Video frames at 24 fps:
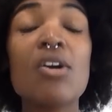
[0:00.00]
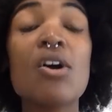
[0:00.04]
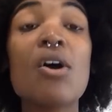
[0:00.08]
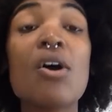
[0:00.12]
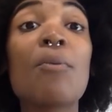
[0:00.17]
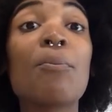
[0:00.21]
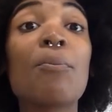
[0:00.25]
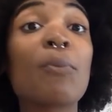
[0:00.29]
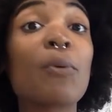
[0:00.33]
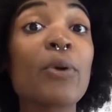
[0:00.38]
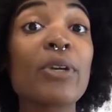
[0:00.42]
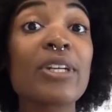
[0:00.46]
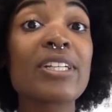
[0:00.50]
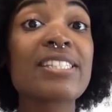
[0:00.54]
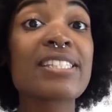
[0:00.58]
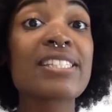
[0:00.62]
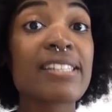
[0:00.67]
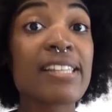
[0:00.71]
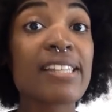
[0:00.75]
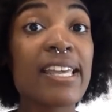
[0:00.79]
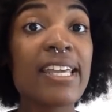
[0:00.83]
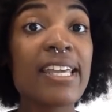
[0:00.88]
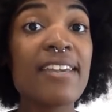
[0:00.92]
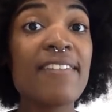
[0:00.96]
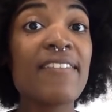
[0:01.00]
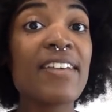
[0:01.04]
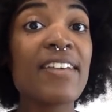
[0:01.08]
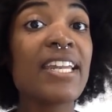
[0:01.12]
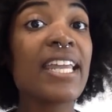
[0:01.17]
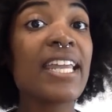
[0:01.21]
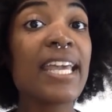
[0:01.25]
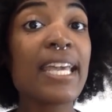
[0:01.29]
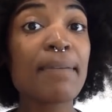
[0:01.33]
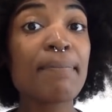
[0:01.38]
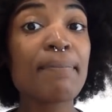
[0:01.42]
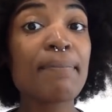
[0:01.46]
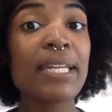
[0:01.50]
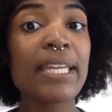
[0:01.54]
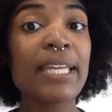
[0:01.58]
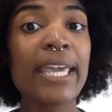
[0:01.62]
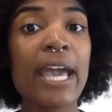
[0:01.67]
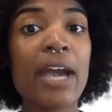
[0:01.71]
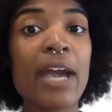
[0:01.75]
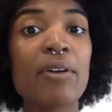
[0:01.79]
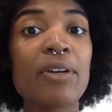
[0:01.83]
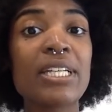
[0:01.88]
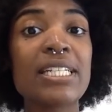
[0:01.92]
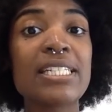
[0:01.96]
Born a slave in Hickman
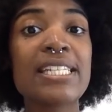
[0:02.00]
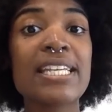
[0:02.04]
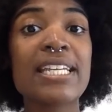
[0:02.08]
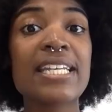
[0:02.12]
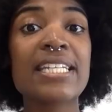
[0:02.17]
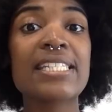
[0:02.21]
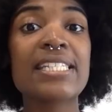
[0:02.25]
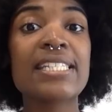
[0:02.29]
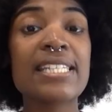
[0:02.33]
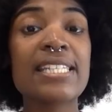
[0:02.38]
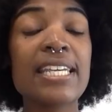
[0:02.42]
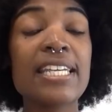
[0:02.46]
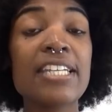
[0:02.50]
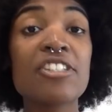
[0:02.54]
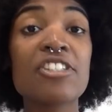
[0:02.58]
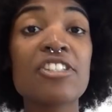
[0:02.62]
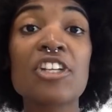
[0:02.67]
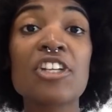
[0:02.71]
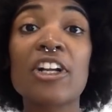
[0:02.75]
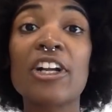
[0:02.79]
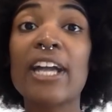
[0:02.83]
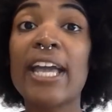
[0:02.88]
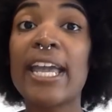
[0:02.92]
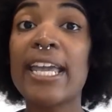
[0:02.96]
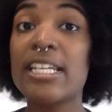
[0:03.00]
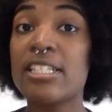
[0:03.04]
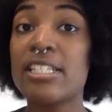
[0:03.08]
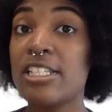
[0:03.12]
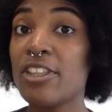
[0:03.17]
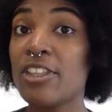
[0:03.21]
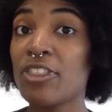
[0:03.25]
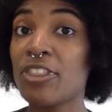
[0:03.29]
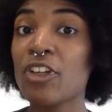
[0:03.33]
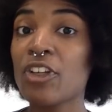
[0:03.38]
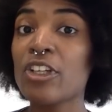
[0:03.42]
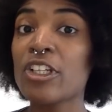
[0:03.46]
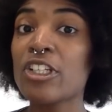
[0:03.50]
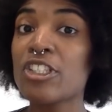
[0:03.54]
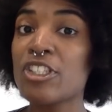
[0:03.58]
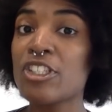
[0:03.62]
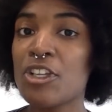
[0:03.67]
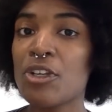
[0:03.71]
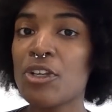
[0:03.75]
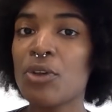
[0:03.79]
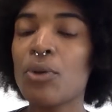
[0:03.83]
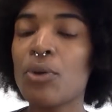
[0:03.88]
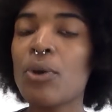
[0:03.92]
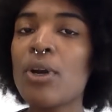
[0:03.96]
County, Tennessee, circa
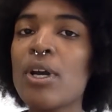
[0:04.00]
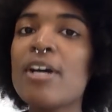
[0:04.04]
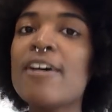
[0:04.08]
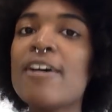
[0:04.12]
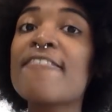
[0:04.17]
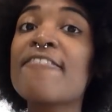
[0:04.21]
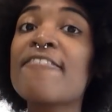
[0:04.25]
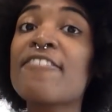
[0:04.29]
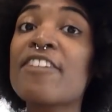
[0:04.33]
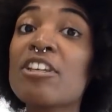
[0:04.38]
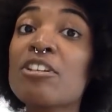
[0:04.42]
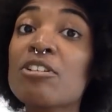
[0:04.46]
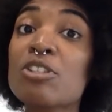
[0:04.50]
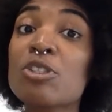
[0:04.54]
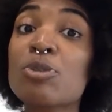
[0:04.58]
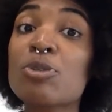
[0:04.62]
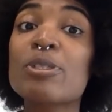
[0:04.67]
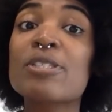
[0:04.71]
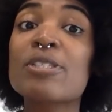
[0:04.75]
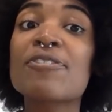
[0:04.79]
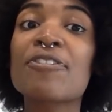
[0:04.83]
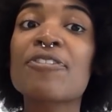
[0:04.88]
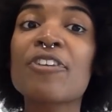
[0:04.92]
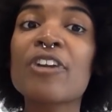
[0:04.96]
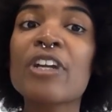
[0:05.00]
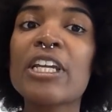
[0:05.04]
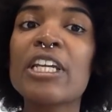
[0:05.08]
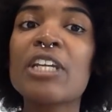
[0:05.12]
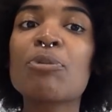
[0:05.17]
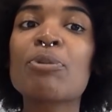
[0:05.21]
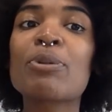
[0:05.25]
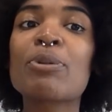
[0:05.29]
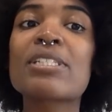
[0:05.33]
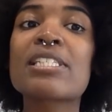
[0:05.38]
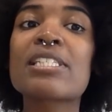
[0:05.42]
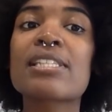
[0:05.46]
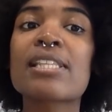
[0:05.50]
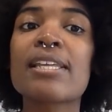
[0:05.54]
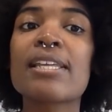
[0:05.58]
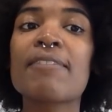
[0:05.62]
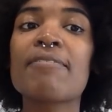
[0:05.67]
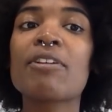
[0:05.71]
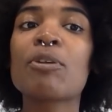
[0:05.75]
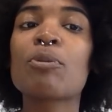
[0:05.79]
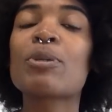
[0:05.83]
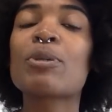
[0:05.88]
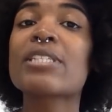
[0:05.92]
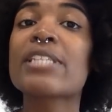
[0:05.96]
1832, Fields was freed when slavery
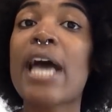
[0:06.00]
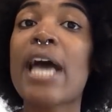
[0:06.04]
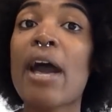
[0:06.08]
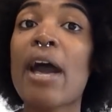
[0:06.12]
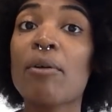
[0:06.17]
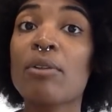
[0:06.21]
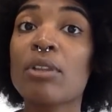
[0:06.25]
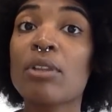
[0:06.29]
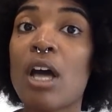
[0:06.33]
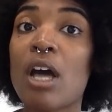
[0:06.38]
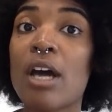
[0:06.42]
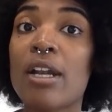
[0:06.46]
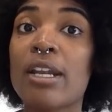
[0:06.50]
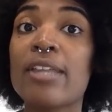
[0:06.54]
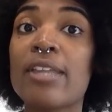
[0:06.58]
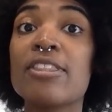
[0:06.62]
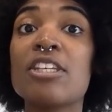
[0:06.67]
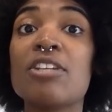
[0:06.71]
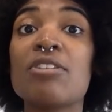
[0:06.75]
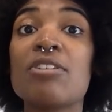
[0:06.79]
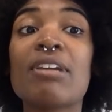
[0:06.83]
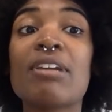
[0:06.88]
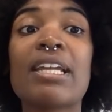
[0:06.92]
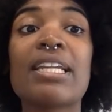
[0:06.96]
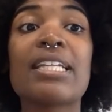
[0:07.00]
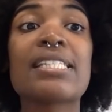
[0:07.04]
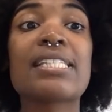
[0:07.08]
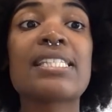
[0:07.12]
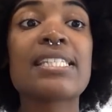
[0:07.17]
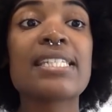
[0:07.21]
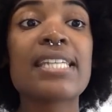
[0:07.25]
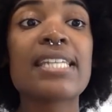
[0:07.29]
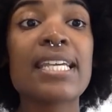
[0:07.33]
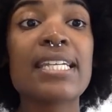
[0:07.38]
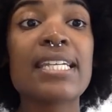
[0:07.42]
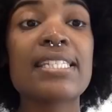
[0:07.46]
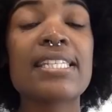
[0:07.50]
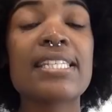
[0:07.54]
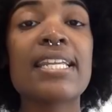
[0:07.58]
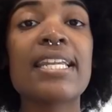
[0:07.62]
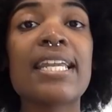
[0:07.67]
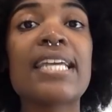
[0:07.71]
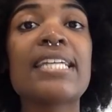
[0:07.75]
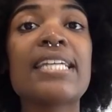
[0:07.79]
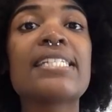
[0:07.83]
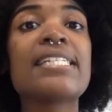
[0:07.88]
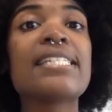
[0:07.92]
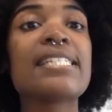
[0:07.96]
was outlawed in the United States in
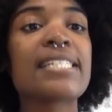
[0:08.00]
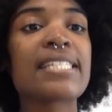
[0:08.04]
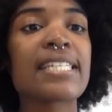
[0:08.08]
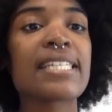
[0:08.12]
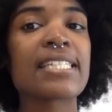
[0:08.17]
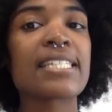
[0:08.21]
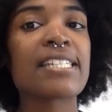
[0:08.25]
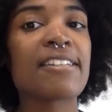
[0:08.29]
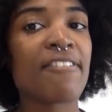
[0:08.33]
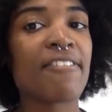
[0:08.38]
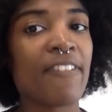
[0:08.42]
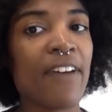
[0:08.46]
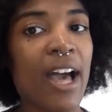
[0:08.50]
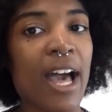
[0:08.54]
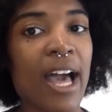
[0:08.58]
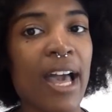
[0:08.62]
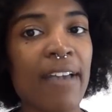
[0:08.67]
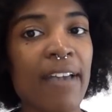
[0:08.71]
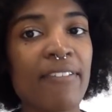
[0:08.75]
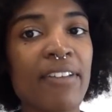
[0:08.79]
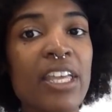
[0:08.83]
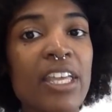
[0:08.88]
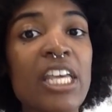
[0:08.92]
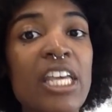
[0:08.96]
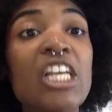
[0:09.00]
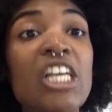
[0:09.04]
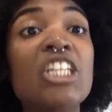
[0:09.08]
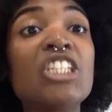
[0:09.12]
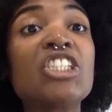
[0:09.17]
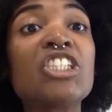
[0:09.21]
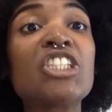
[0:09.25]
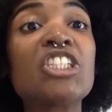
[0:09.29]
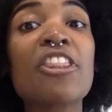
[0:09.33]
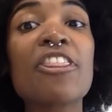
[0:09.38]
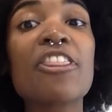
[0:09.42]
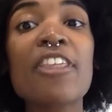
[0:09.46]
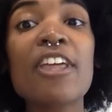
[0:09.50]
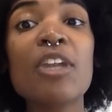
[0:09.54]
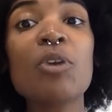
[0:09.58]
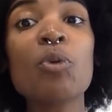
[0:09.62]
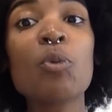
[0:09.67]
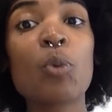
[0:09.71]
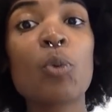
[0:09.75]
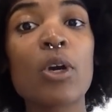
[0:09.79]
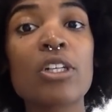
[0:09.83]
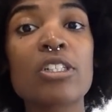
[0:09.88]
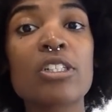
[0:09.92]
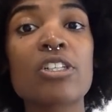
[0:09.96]
1865. She then
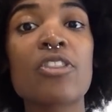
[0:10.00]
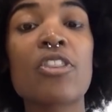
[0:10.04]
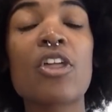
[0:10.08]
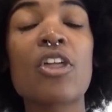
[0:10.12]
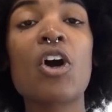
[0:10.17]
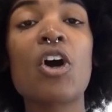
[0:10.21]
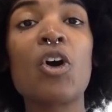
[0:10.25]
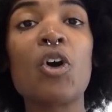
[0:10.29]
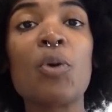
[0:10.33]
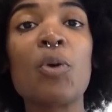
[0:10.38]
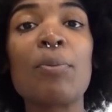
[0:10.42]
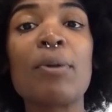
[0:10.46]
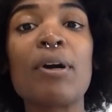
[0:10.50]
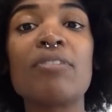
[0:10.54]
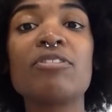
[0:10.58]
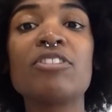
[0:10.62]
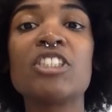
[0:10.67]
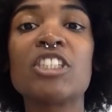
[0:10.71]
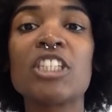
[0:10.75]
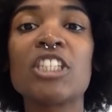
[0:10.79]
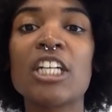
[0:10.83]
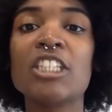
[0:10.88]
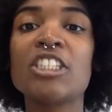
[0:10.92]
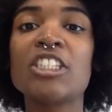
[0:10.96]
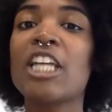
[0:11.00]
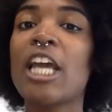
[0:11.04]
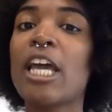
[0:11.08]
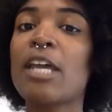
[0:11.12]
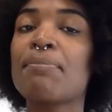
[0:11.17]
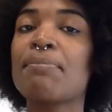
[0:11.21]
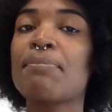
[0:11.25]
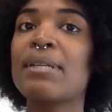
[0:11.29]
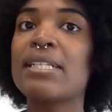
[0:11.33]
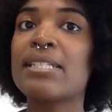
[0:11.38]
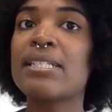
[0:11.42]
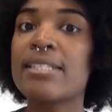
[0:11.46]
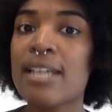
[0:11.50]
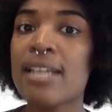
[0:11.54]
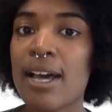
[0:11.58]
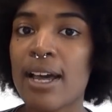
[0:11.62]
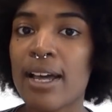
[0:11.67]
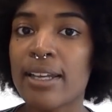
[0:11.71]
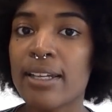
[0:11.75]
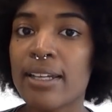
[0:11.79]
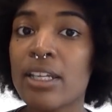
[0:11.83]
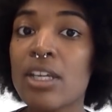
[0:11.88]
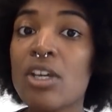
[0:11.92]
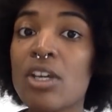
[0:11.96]
worked in the home of Judge Edmund Dunne.
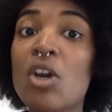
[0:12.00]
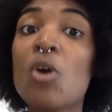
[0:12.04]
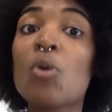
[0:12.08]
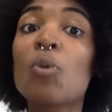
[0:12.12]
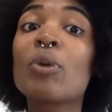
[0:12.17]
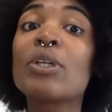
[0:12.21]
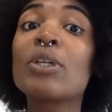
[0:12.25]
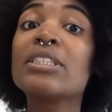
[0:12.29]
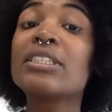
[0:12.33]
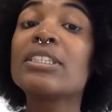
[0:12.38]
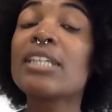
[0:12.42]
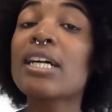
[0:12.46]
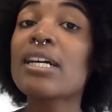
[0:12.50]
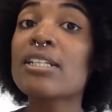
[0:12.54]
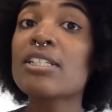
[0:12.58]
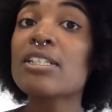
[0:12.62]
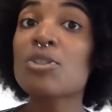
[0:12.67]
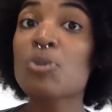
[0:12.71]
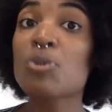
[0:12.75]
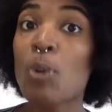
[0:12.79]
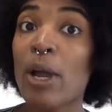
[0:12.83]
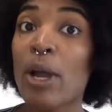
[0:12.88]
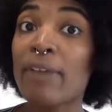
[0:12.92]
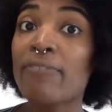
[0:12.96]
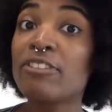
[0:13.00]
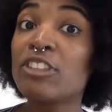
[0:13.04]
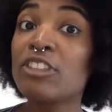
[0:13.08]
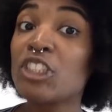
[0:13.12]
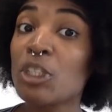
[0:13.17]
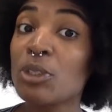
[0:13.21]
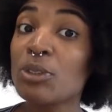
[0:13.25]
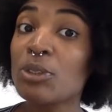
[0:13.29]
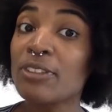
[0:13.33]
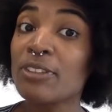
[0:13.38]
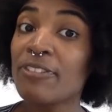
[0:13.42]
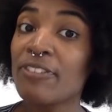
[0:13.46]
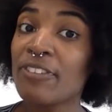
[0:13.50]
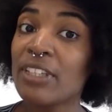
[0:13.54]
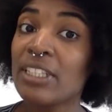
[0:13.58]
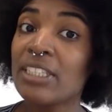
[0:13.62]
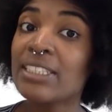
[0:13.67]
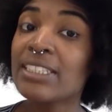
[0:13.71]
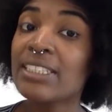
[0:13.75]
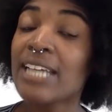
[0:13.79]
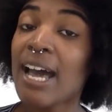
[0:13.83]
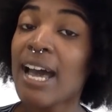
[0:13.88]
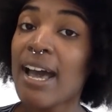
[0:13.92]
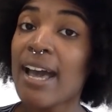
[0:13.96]
When Dunne's wife, Josephine,
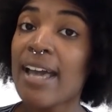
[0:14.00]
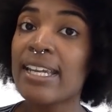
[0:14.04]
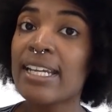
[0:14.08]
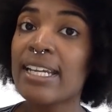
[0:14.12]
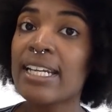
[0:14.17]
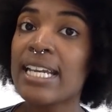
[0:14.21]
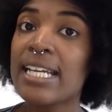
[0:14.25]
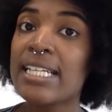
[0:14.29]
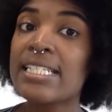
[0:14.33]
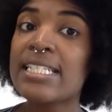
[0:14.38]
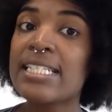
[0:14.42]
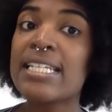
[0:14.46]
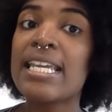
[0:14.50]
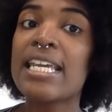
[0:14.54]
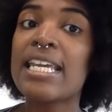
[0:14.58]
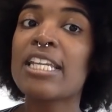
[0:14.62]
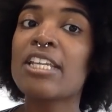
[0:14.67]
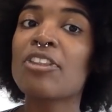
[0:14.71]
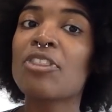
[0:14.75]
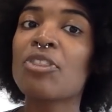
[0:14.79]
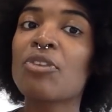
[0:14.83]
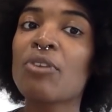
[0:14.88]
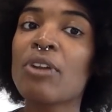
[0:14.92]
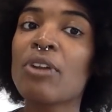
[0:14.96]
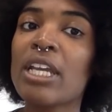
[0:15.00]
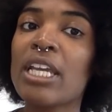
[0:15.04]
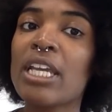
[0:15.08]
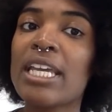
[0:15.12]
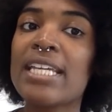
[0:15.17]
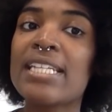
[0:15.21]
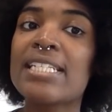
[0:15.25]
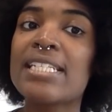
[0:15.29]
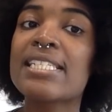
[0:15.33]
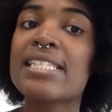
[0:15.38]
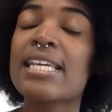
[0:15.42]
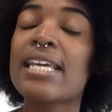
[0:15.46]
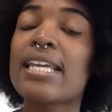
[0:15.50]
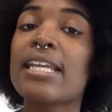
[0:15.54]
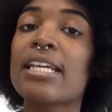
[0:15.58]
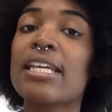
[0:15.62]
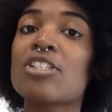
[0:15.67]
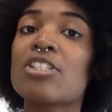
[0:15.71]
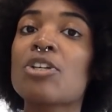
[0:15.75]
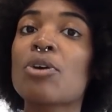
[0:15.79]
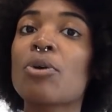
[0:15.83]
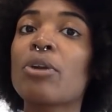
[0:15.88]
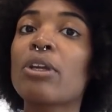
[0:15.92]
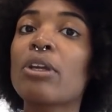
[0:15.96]
died in 1883 in San
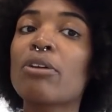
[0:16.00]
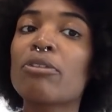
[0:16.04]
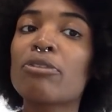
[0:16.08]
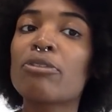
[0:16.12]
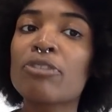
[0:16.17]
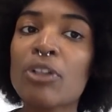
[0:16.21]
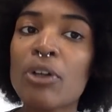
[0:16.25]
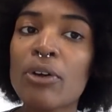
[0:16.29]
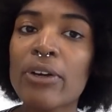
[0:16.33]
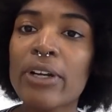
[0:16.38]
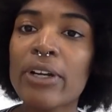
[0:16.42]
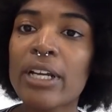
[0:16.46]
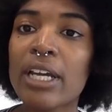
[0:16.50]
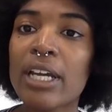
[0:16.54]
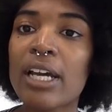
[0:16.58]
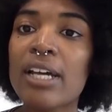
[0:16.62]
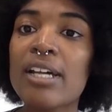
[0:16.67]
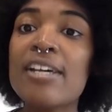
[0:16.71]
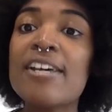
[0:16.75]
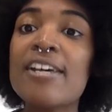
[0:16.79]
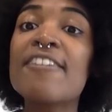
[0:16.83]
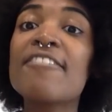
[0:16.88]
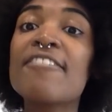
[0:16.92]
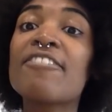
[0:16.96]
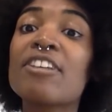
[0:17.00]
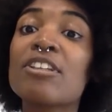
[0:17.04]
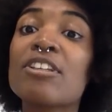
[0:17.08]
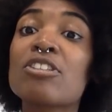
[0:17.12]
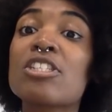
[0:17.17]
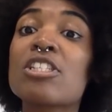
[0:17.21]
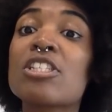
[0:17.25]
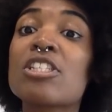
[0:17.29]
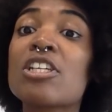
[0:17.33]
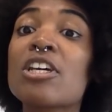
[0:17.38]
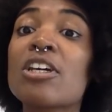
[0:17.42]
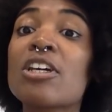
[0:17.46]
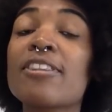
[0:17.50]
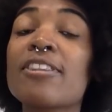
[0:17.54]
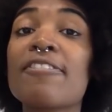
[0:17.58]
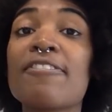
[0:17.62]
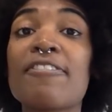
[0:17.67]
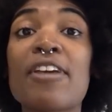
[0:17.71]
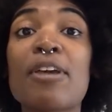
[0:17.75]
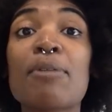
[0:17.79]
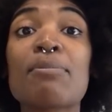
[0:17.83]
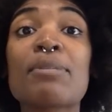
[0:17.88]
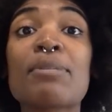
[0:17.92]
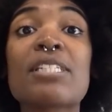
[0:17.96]
Antonio, Florida, Fields took the
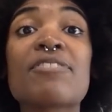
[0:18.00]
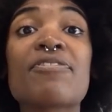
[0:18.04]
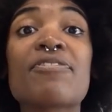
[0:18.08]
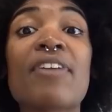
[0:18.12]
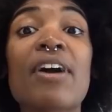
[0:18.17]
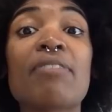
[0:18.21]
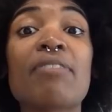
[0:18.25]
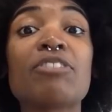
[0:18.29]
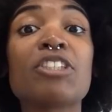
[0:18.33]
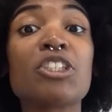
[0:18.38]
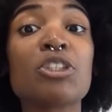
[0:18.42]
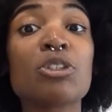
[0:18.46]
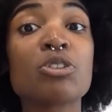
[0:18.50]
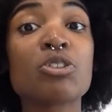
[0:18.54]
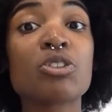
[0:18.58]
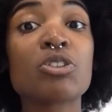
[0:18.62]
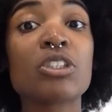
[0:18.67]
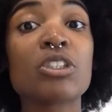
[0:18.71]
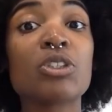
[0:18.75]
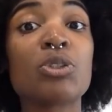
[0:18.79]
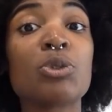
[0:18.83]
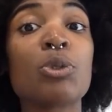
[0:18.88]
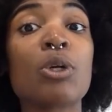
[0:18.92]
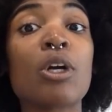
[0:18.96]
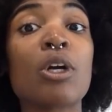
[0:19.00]
family's 5 children to